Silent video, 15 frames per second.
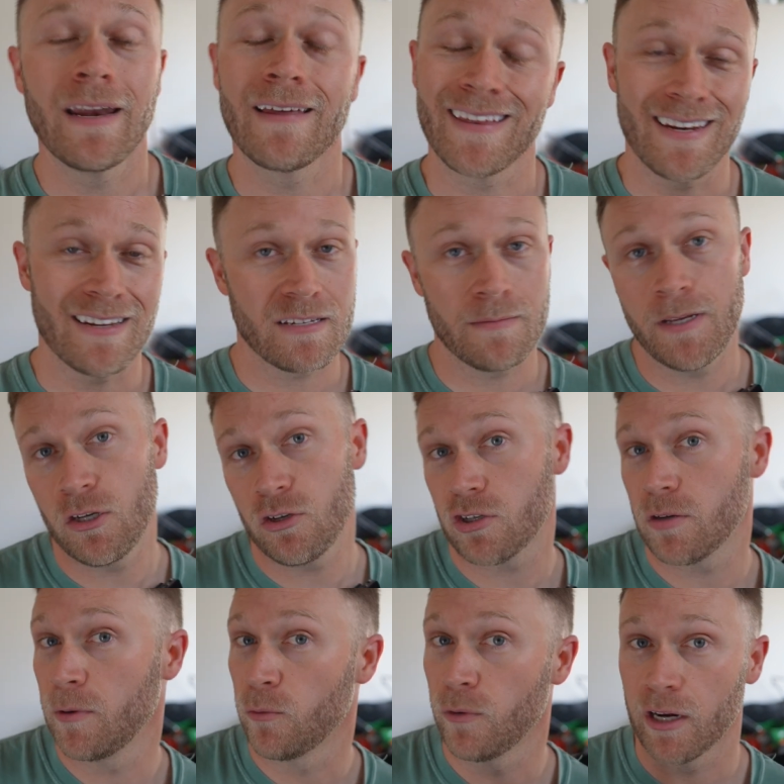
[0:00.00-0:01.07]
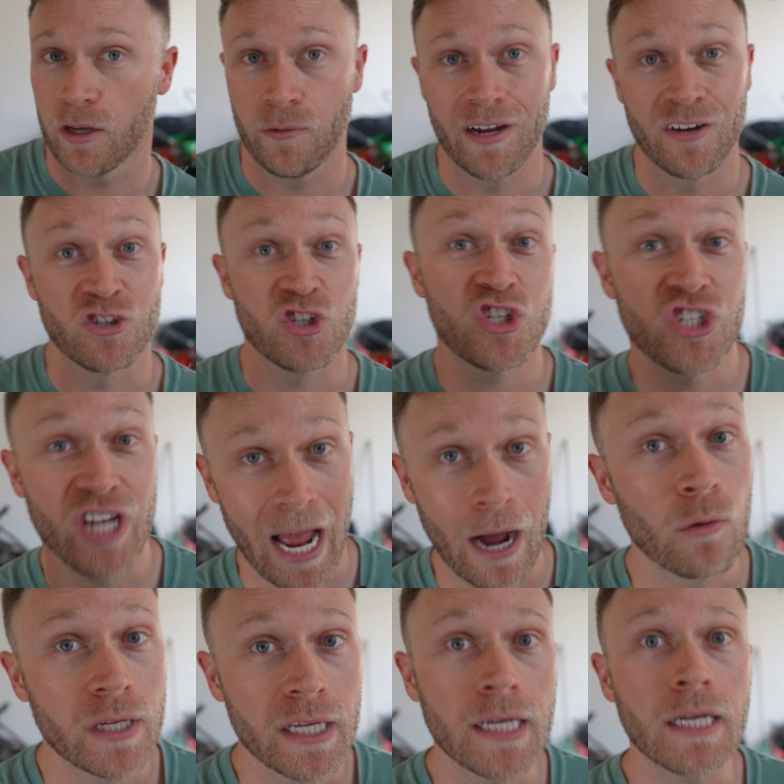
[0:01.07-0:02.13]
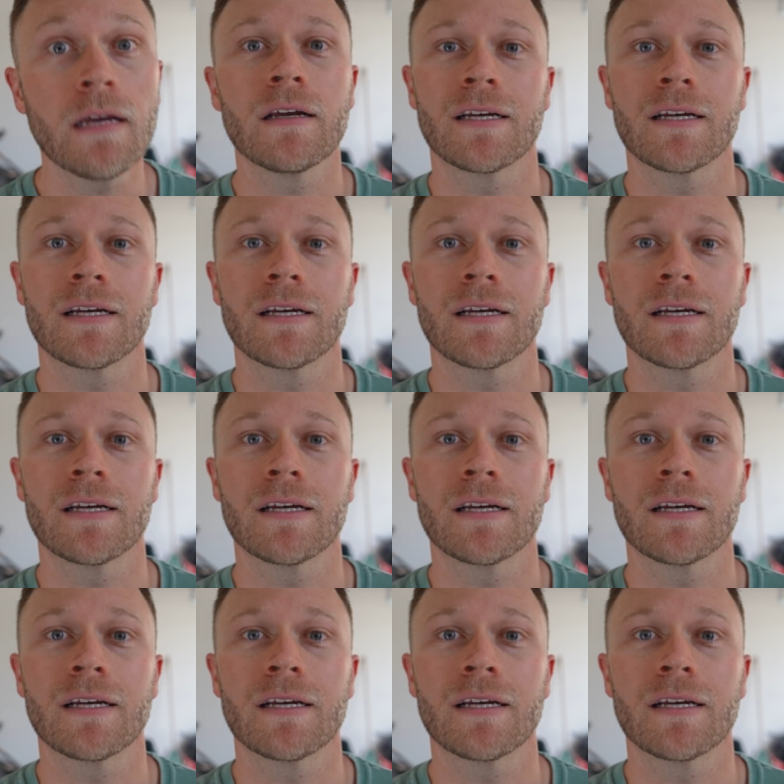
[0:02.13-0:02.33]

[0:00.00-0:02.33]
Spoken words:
Now that doesn't mean you should be running around shouting,